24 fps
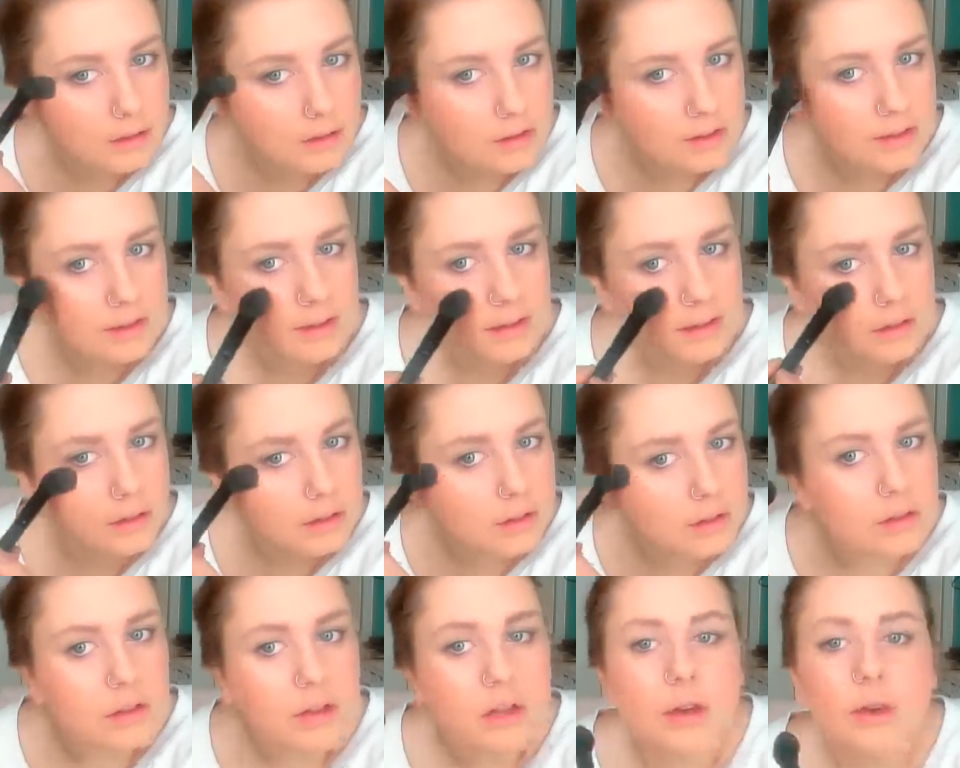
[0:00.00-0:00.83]
looking
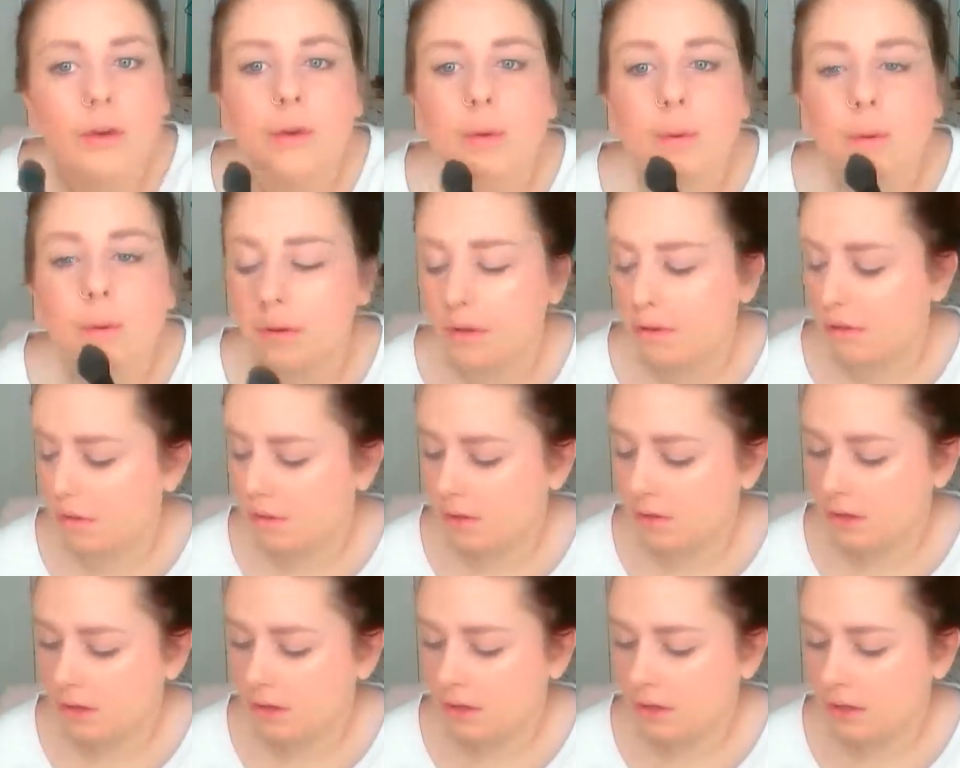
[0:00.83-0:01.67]
glow.
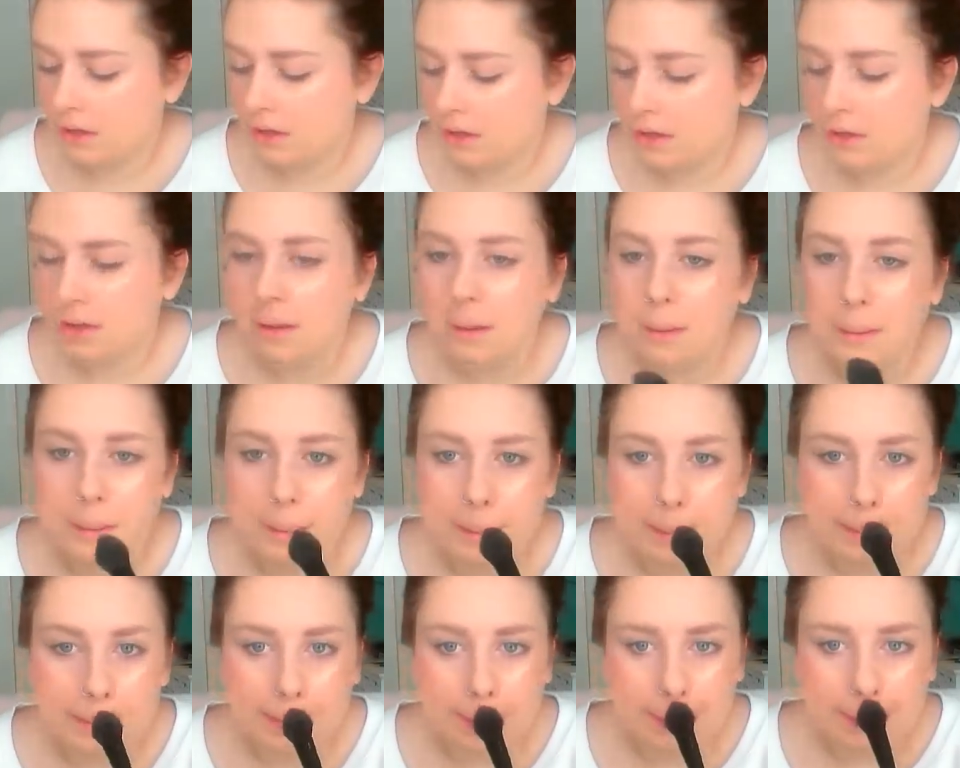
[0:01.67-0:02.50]
And
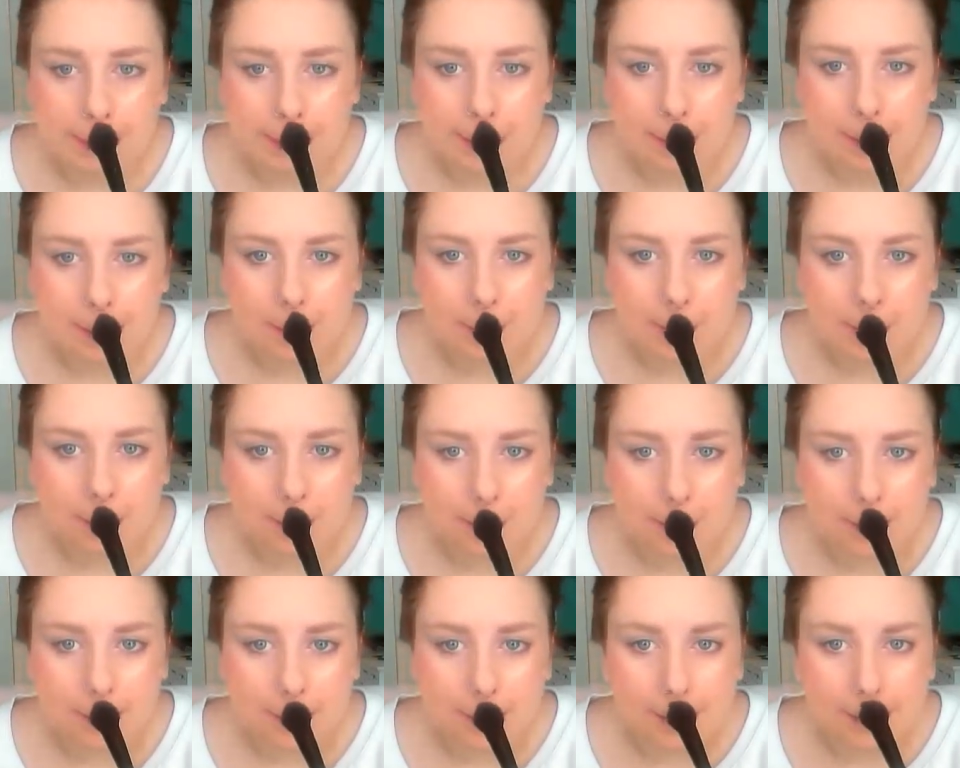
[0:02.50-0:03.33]
then just some
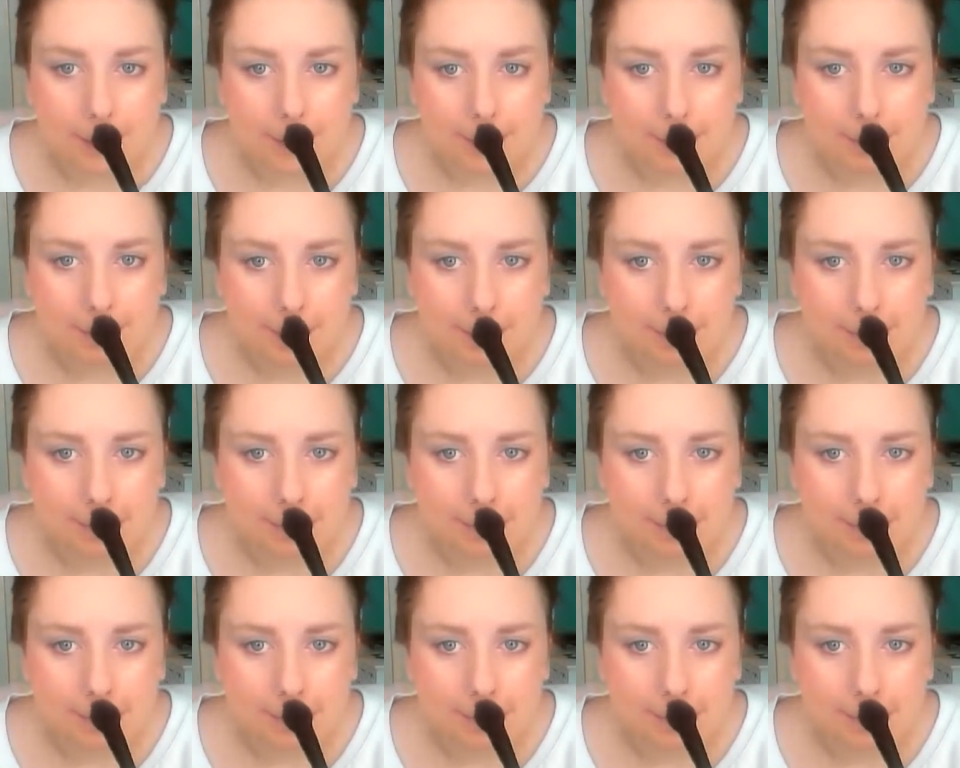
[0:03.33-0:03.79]
on my lip.